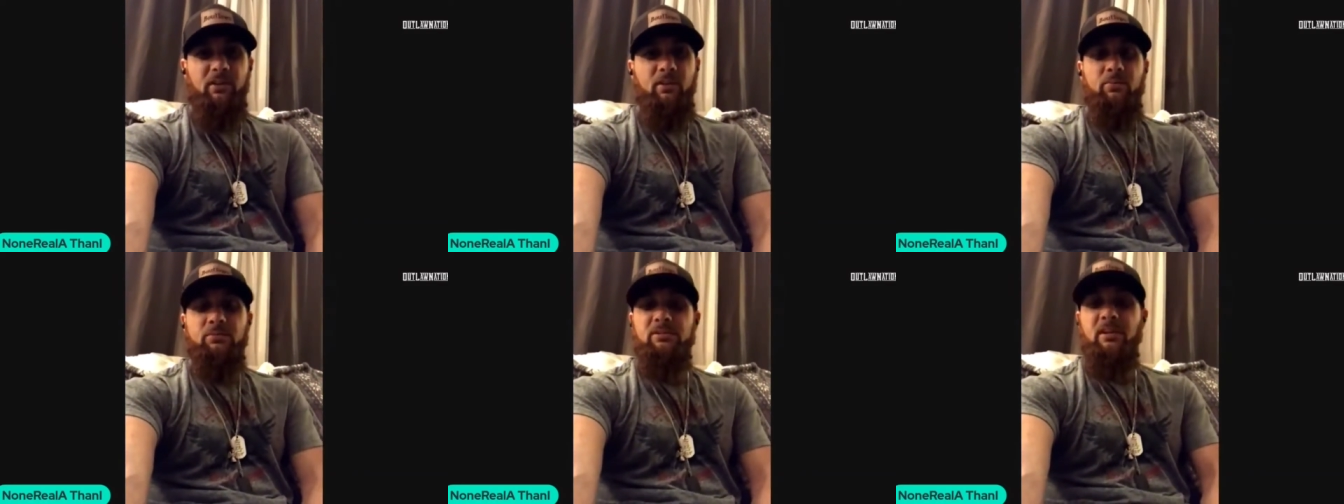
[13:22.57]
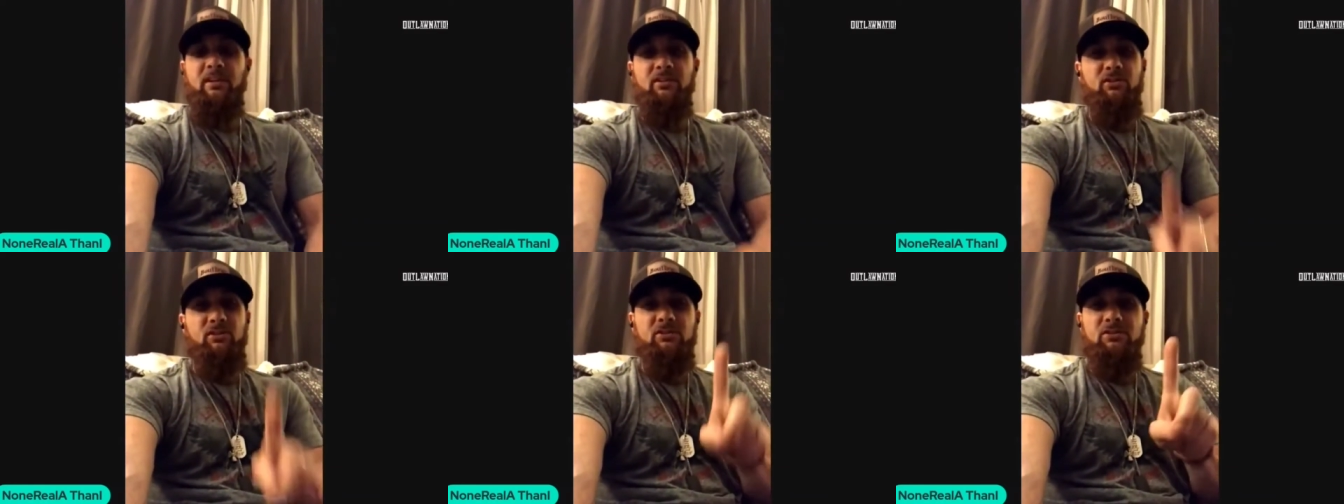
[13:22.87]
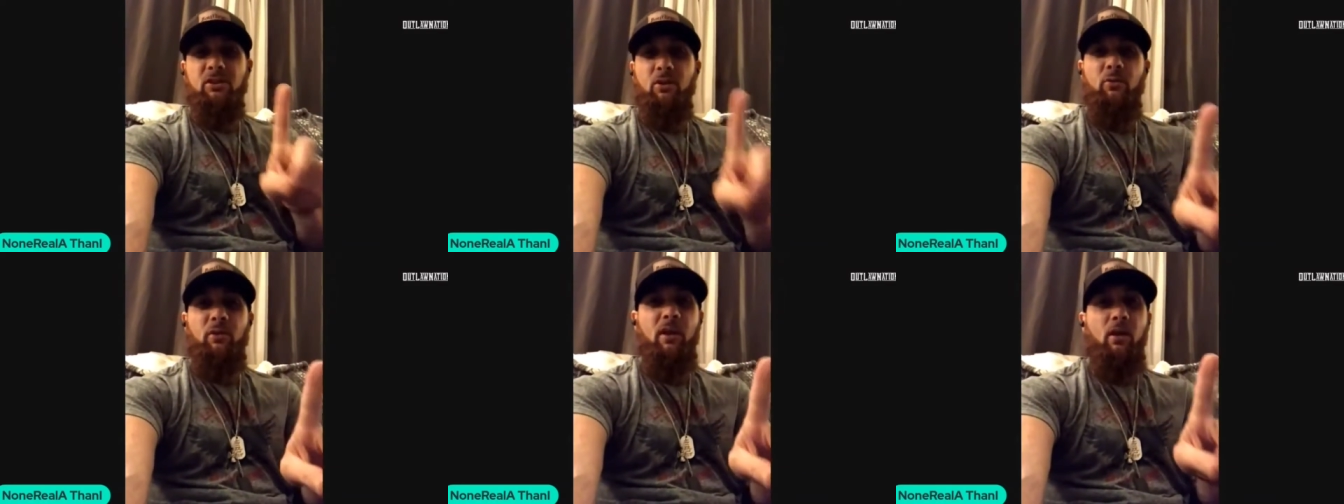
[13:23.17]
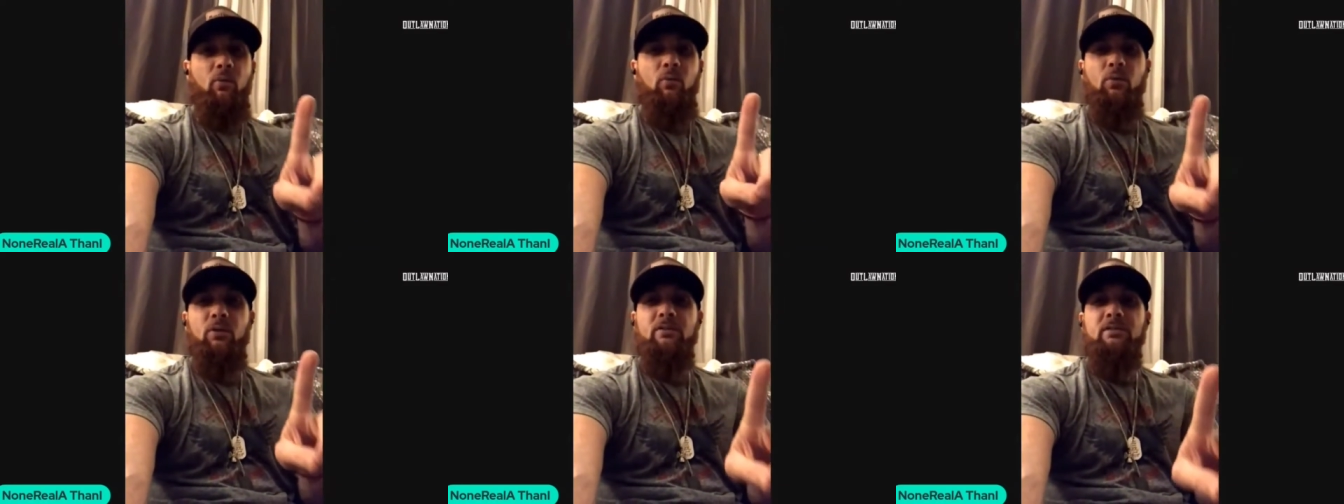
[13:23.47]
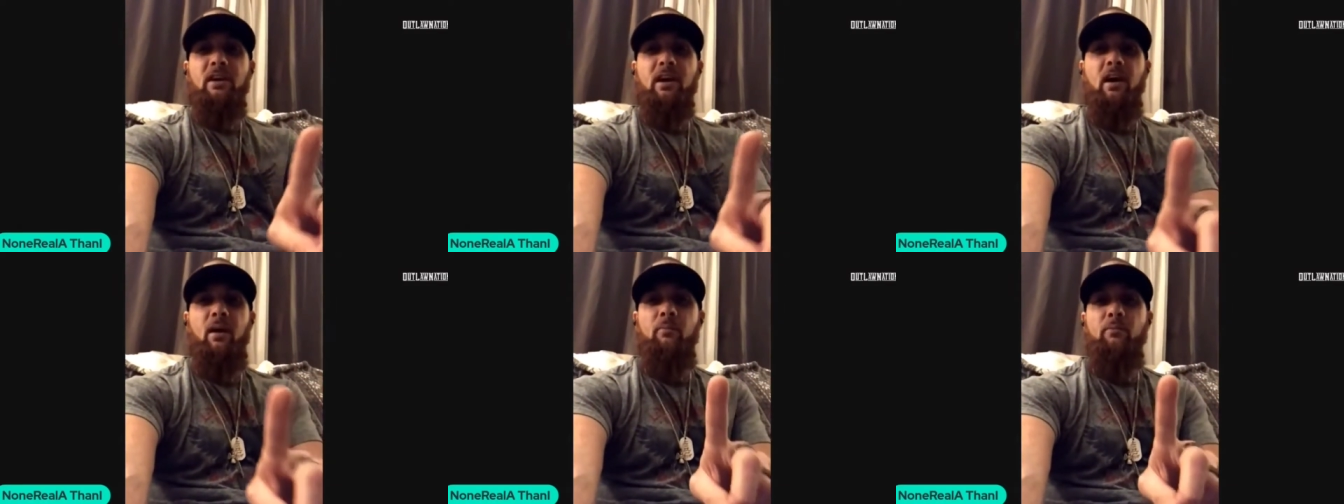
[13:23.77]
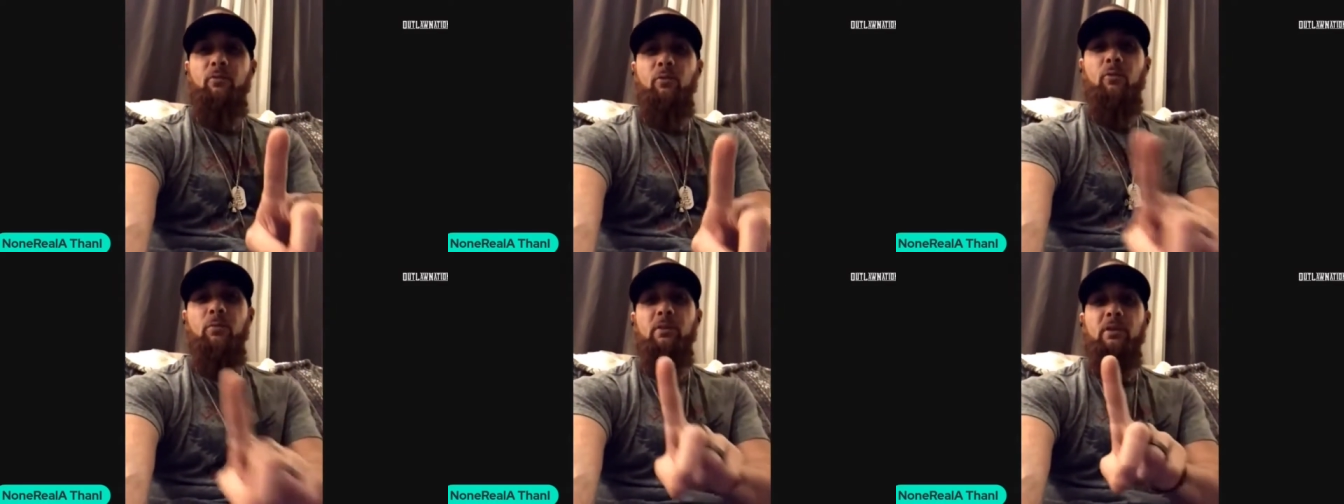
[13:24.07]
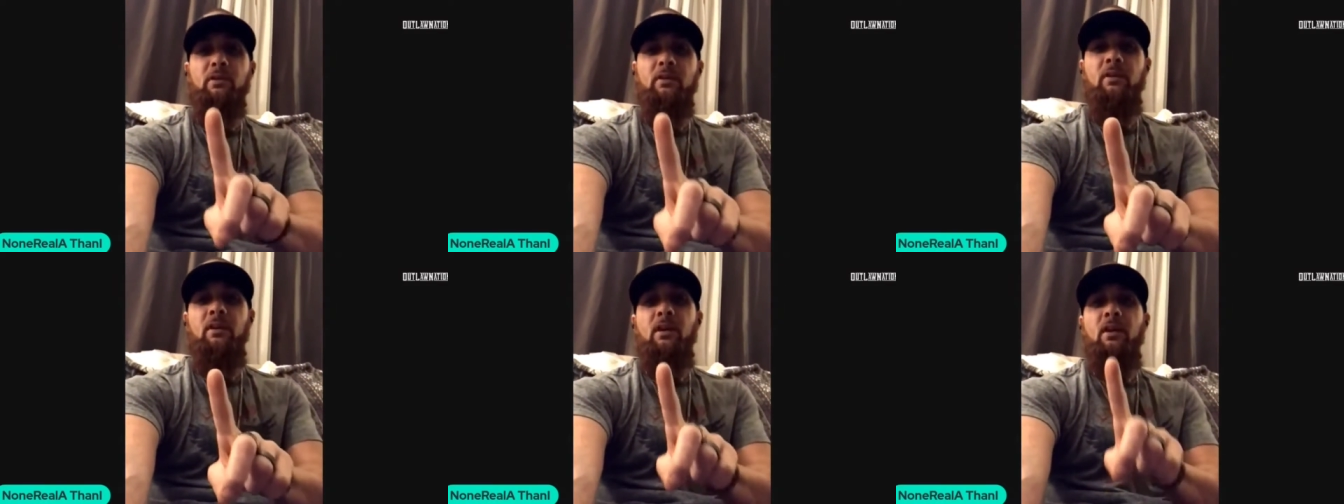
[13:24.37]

He was like, just slow down one time for me,